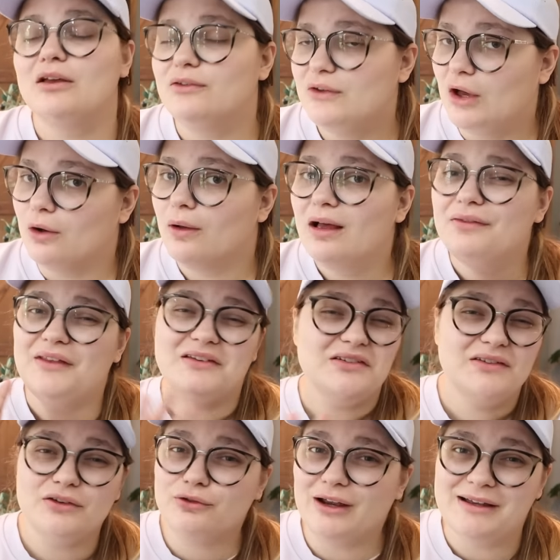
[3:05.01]
So that's
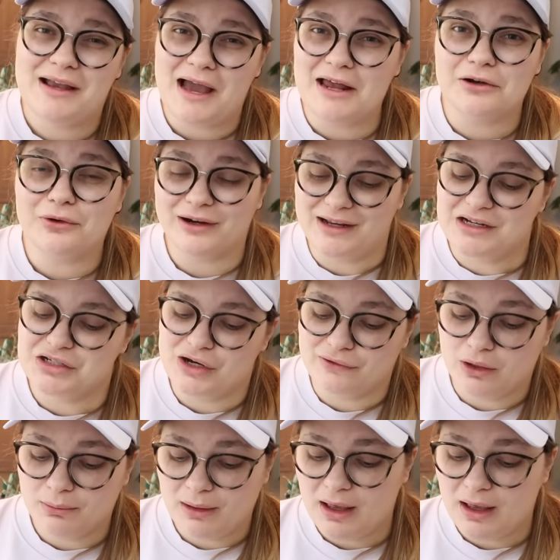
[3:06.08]
just a great category in general.